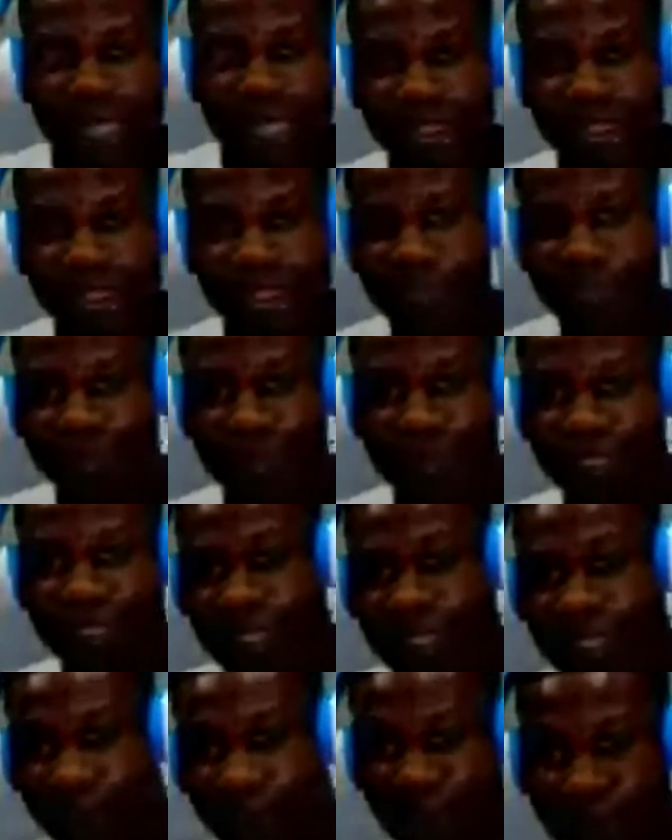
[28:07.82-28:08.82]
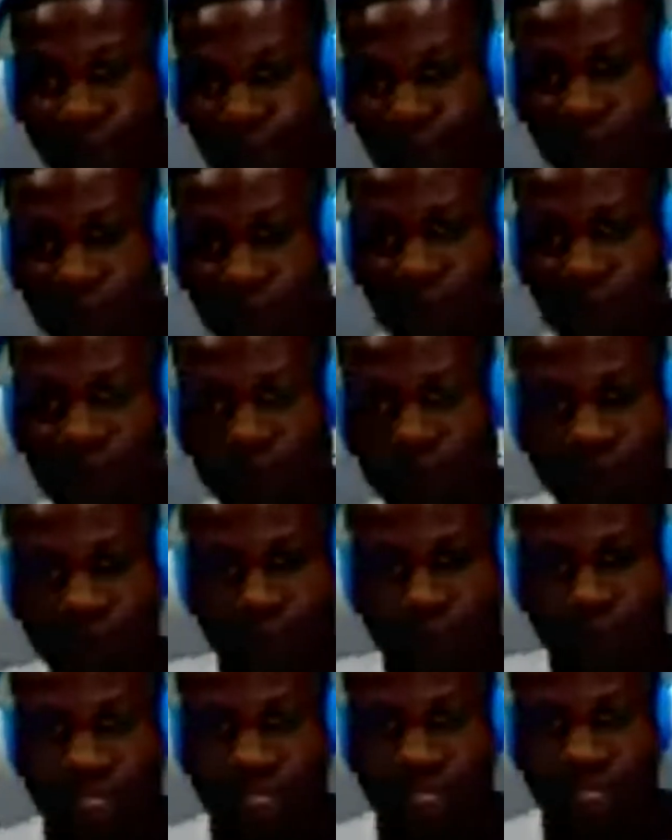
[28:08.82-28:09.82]
thieves will be
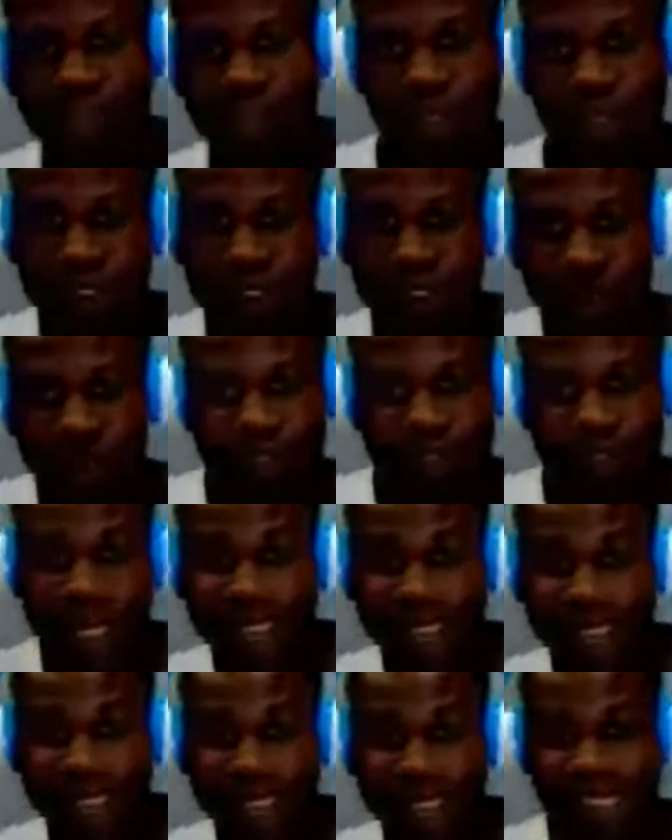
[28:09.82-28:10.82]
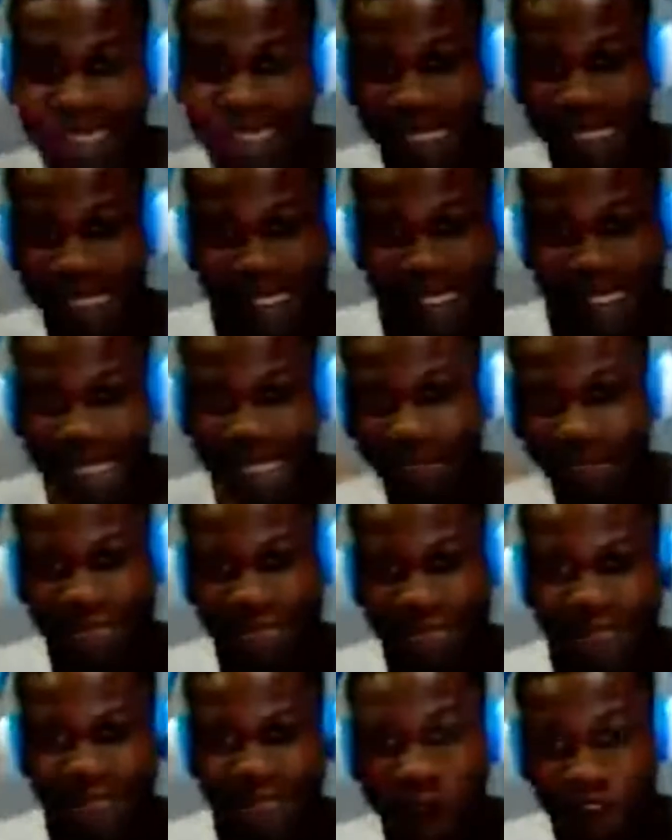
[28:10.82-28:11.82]
transacting
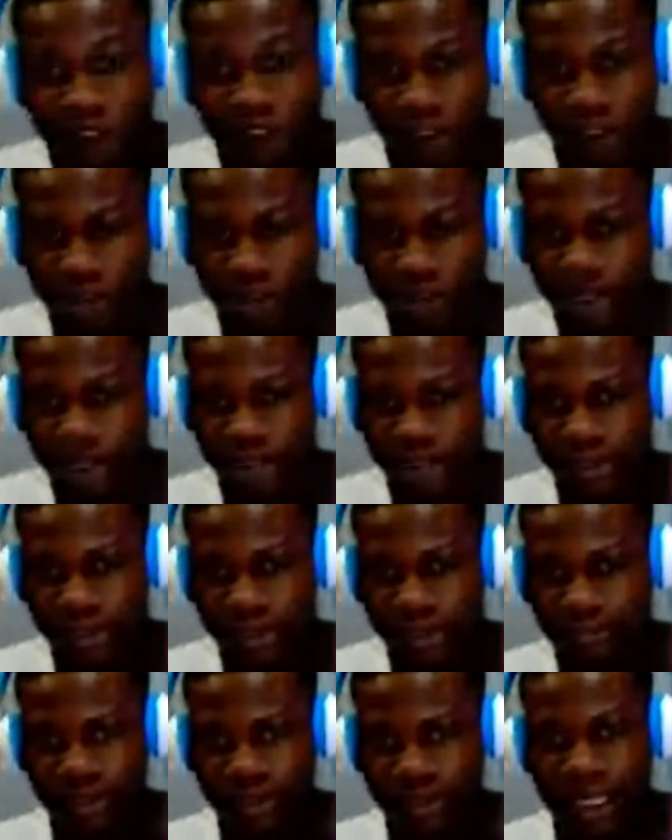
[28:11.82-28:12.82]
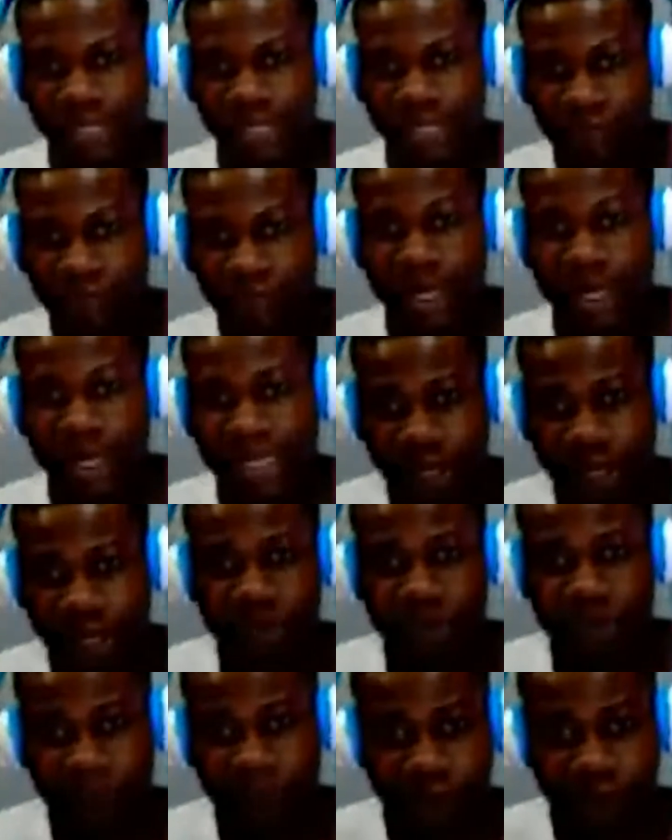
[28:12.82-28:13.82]
customers. Like, you guys are going to be
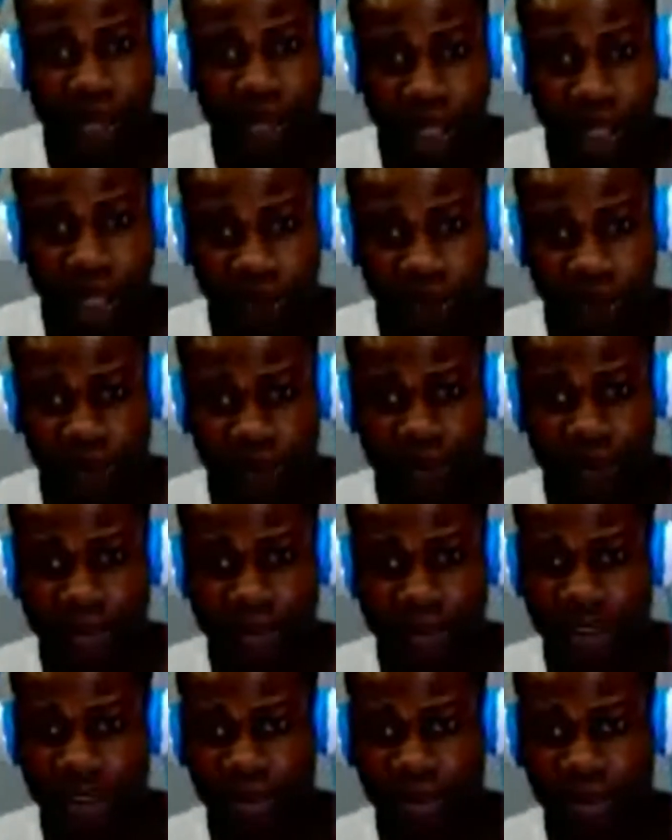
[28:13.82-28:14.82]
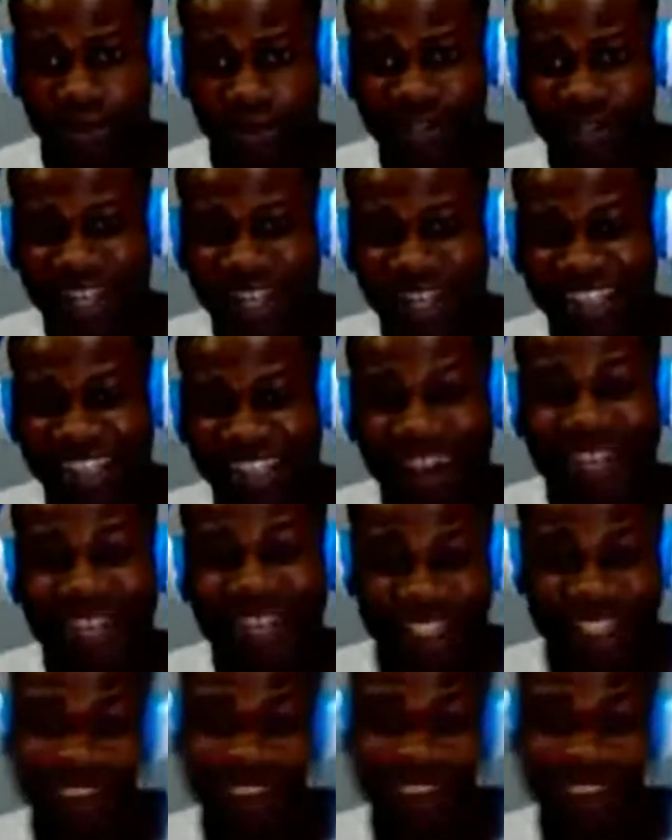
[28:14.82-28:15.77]
regular customers. That's how interesting